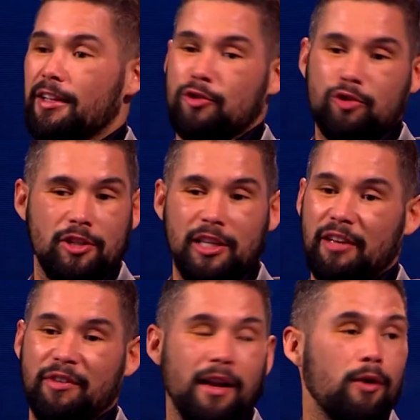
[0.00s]
Just
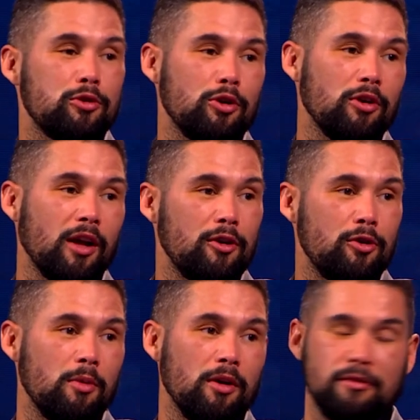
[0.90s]
leave it out, all right?
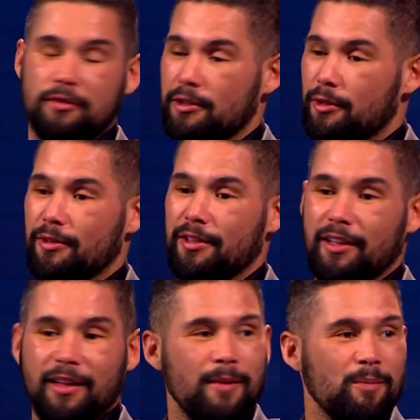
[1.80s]
Come on.
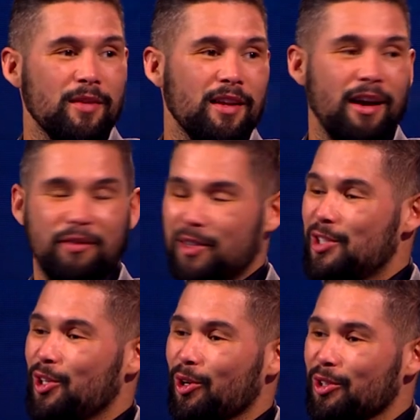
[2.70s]

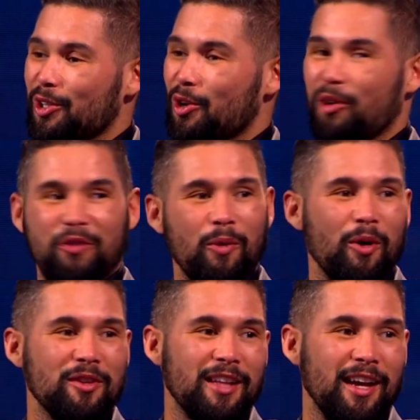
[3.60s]
I've endured enough for
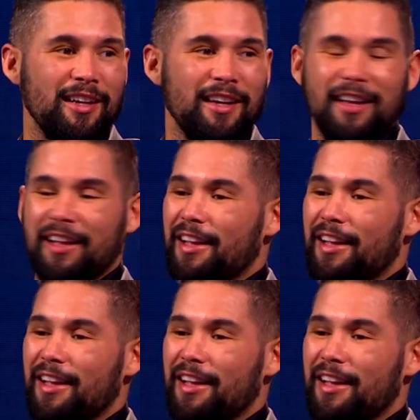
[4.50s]
one day.